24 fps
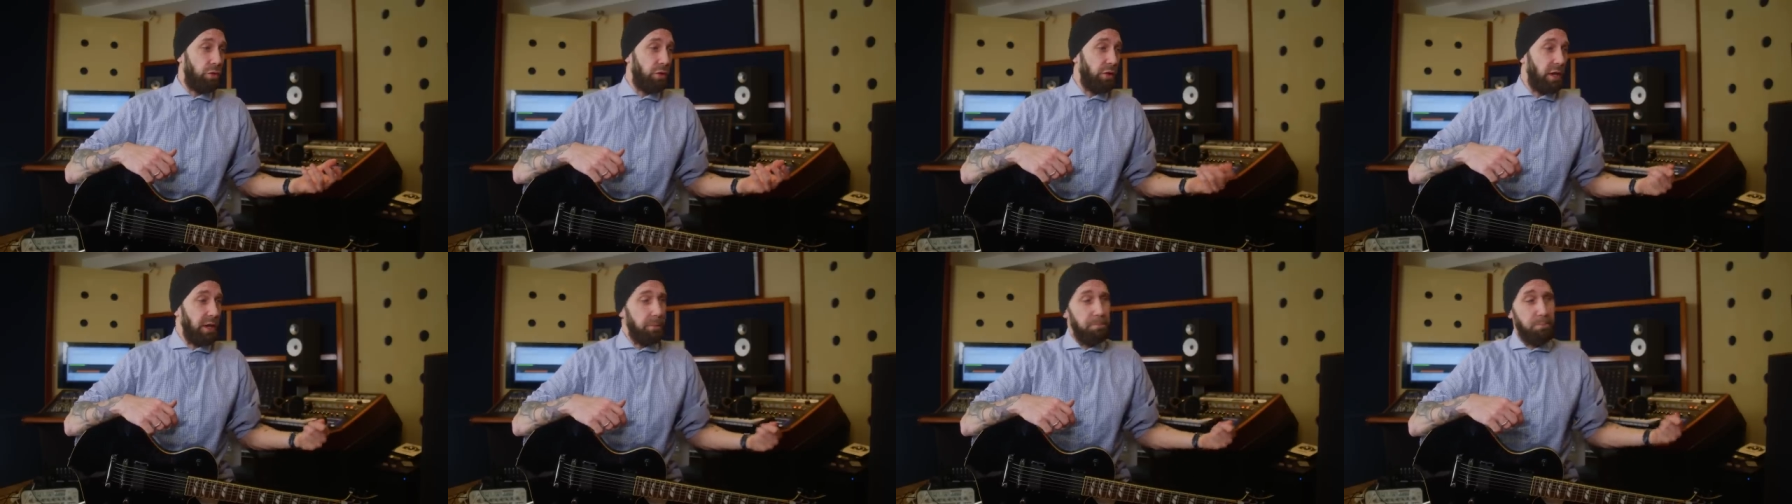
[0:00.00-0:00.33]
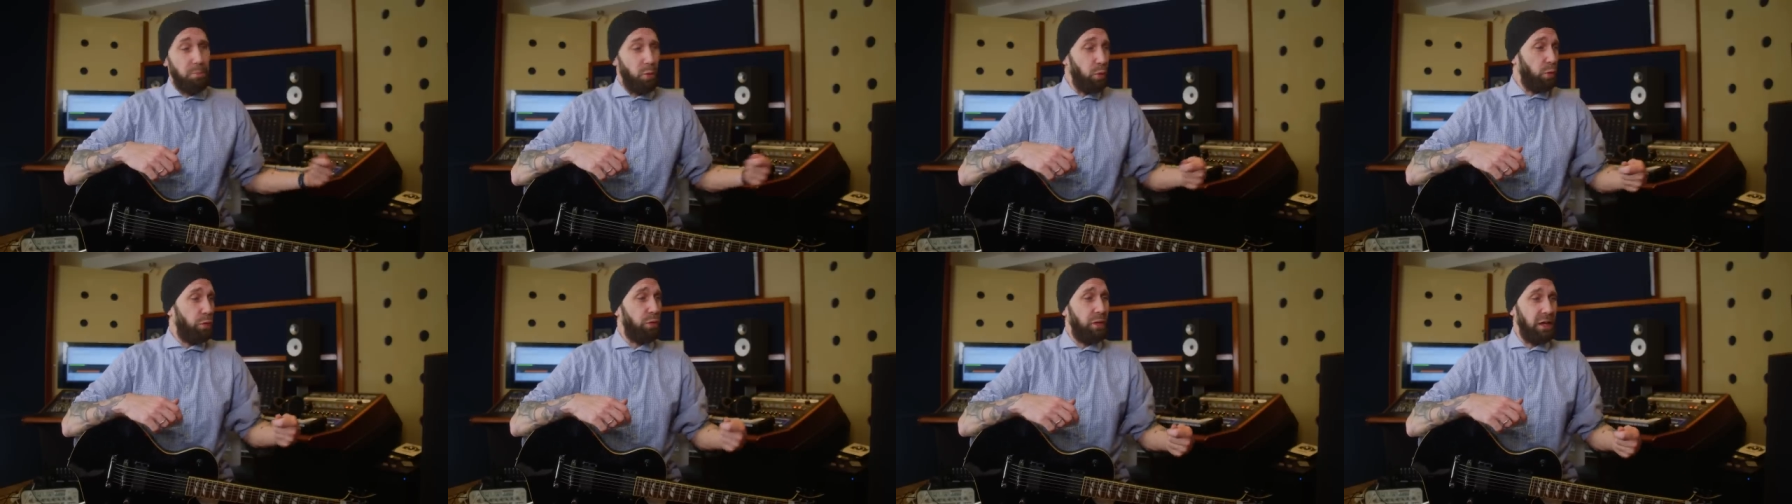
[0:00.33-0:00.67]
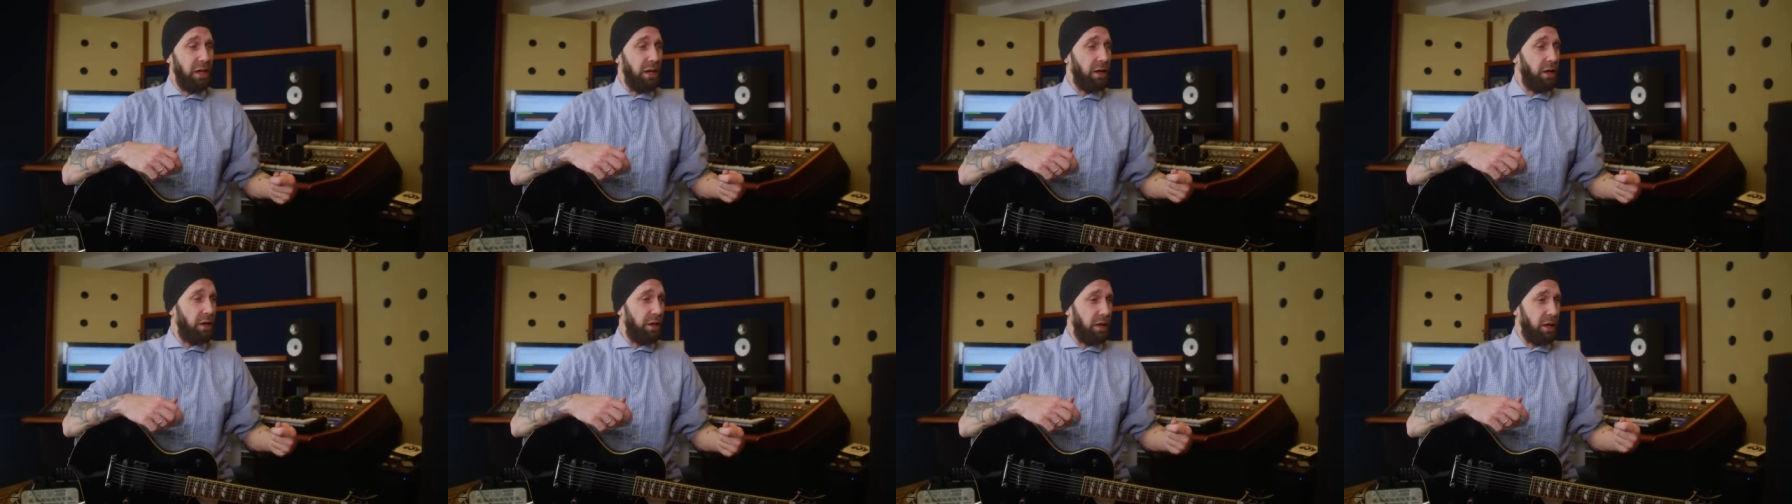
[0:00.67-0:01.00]
so like boosting
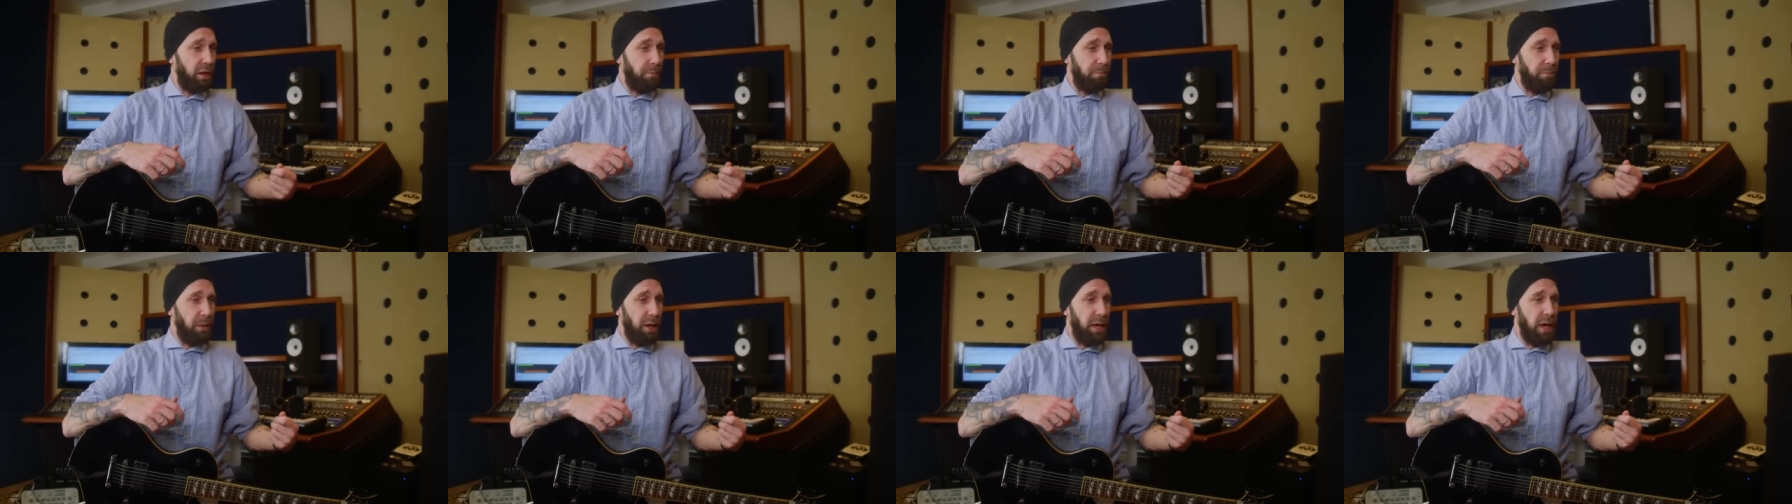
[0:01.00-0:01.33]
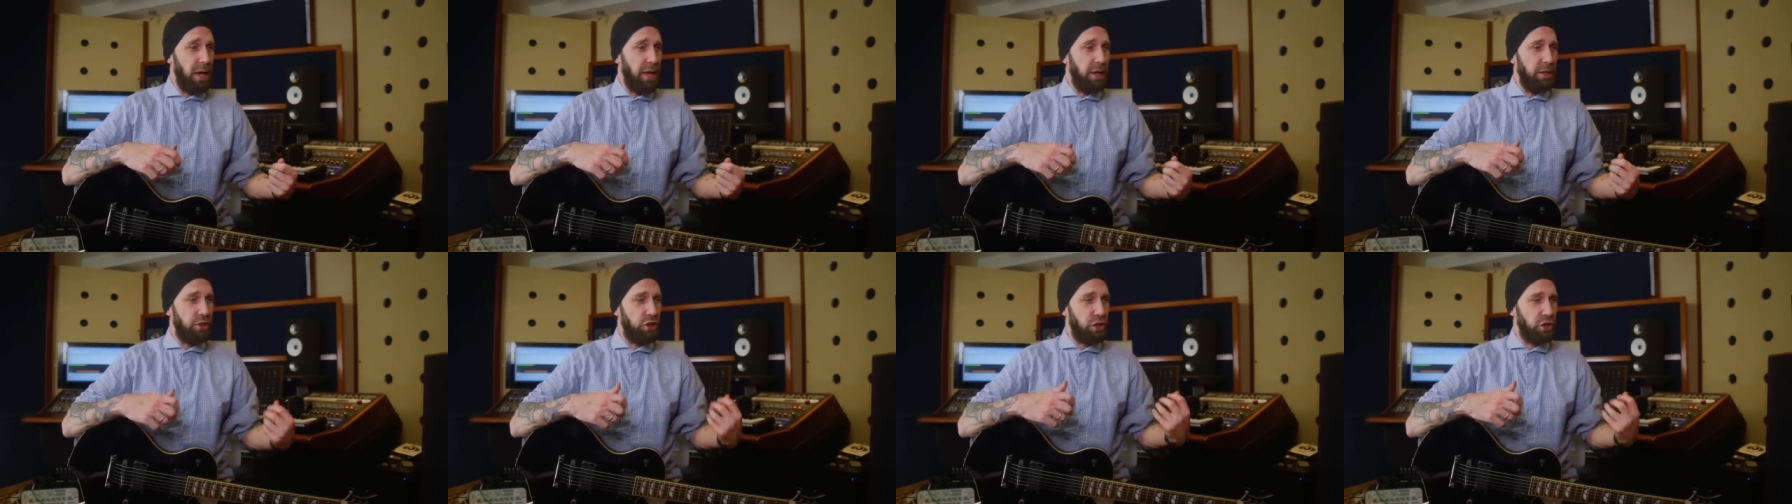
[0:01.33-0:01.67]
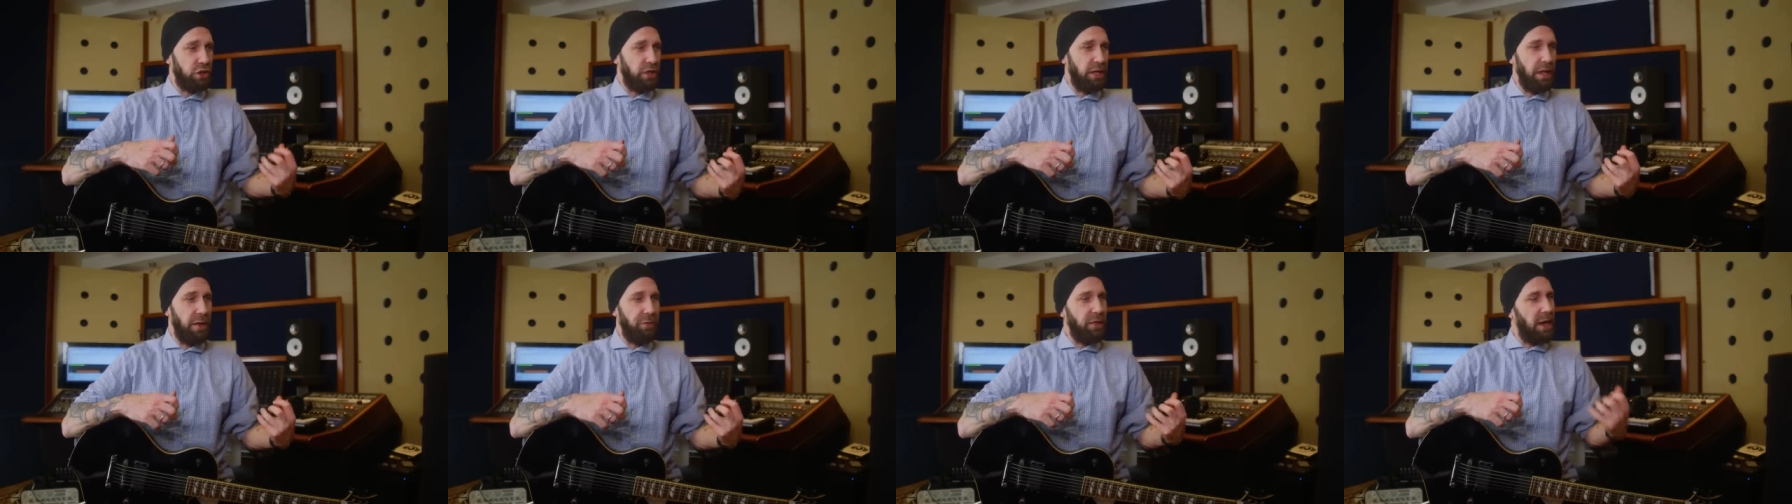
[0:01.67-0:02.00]
it a little bit and
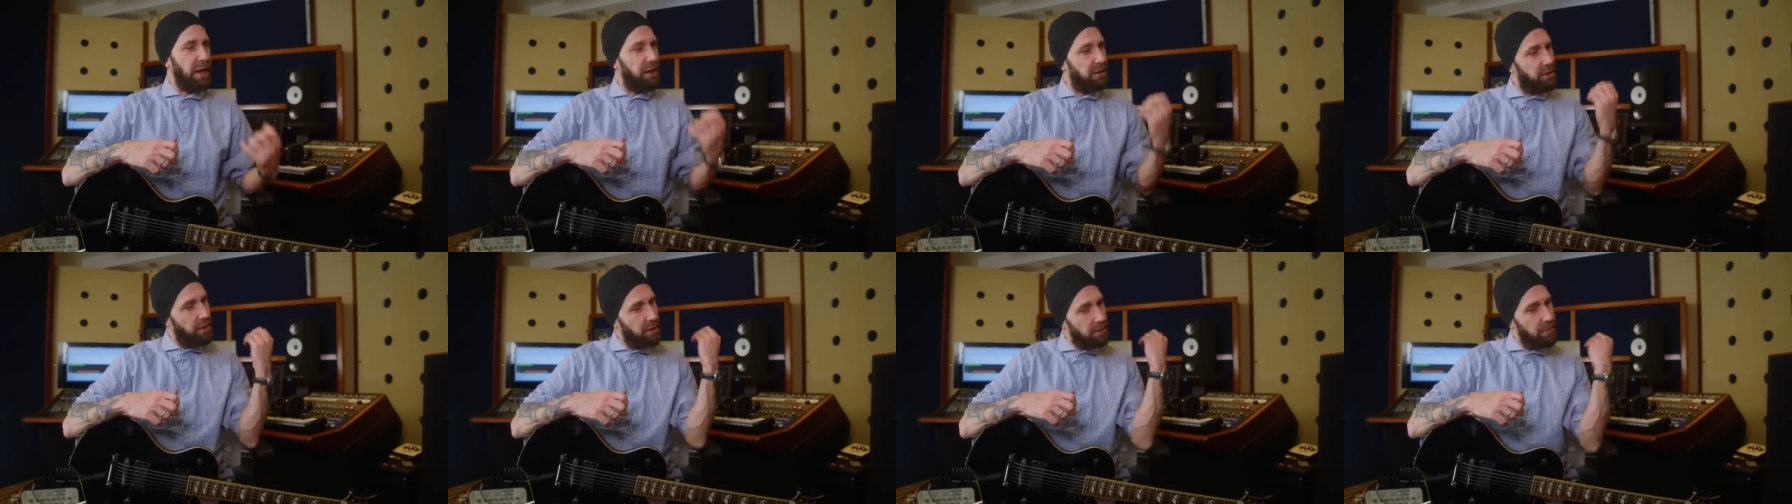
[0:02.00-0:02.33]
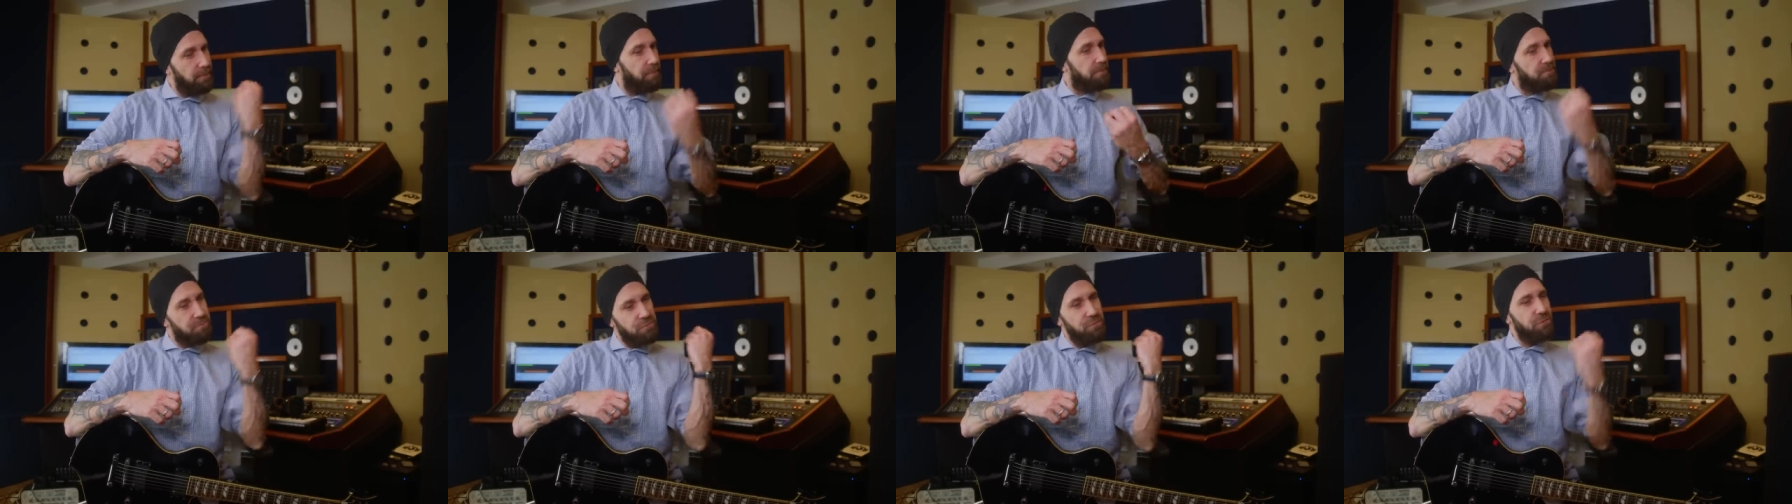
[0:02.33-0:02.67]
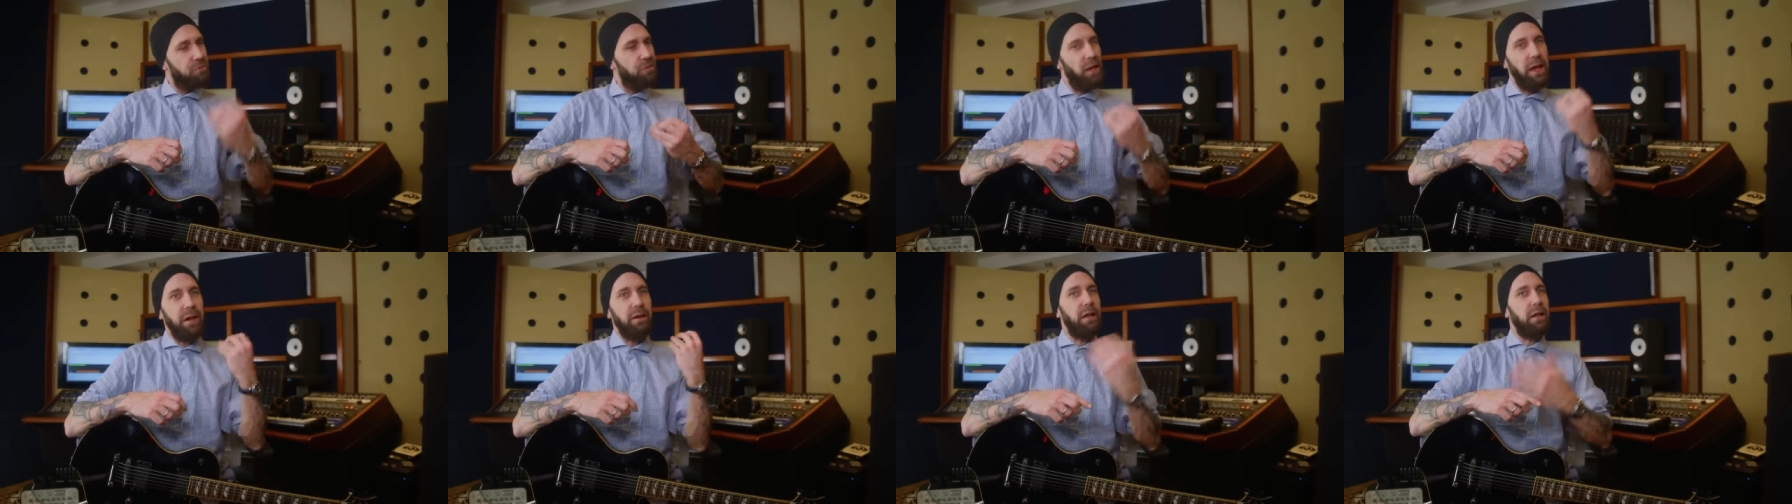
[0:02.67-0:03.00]
just get that,
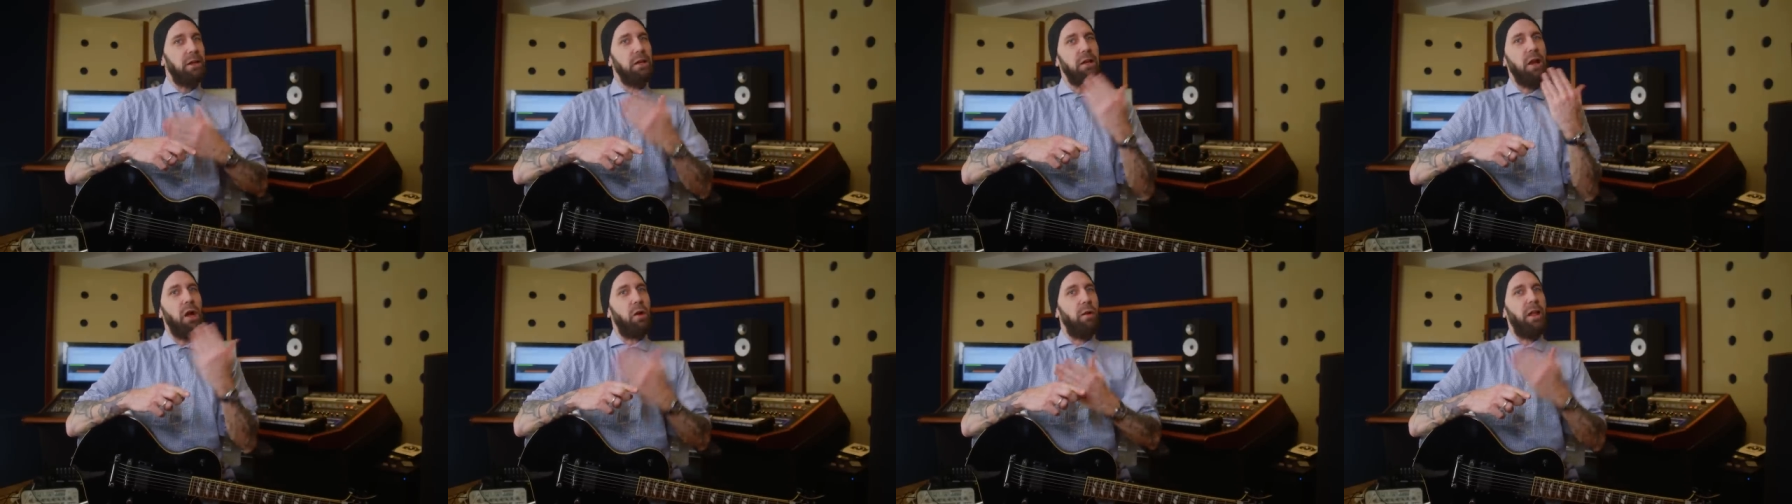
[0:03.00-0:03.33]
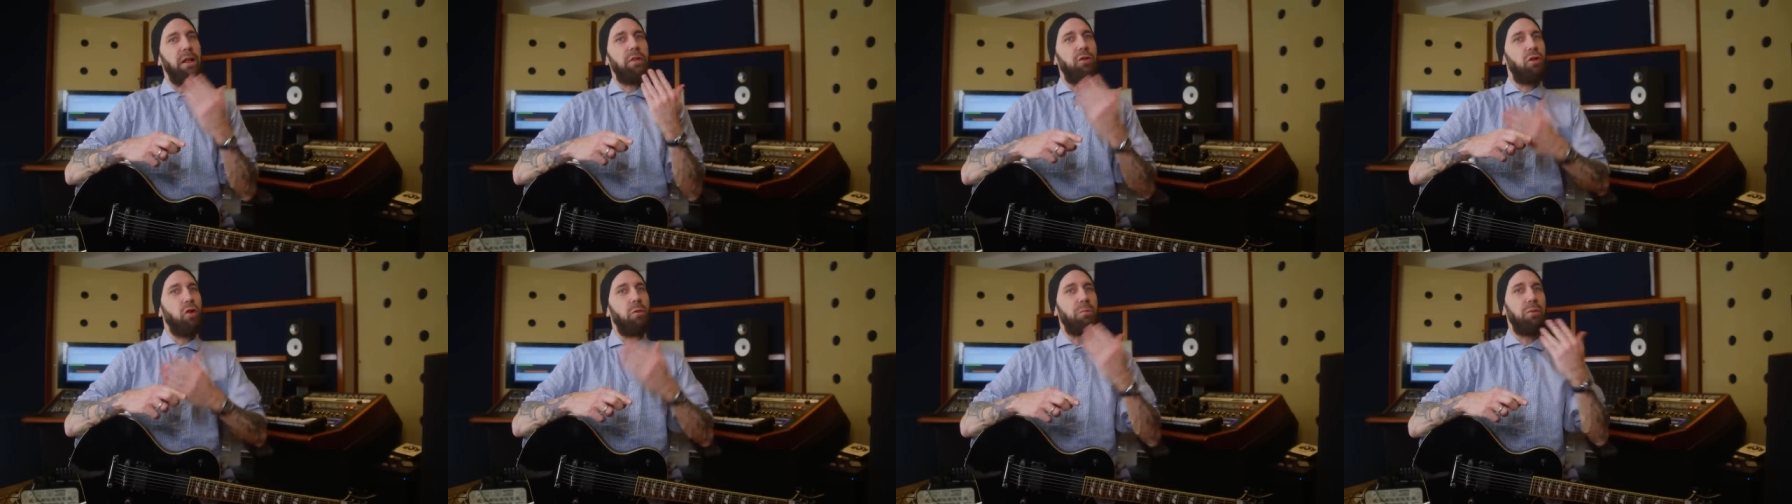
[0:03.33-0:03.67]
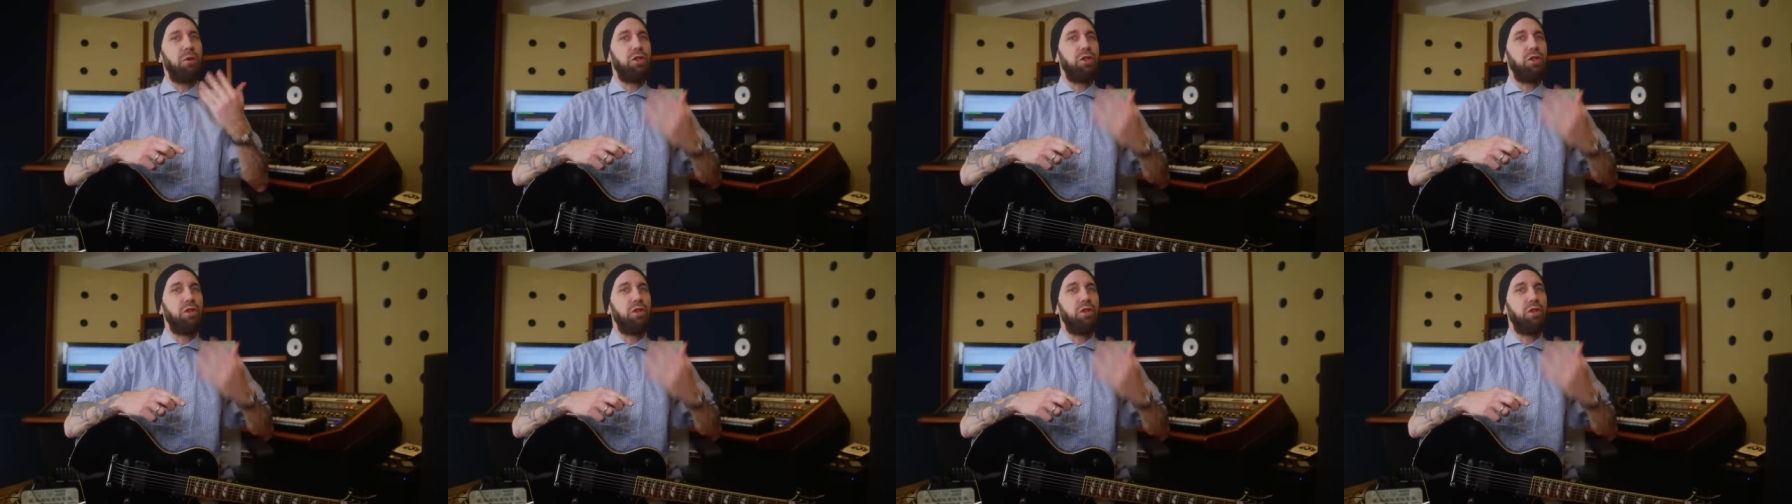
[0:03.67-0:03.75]
that, that, you know, that super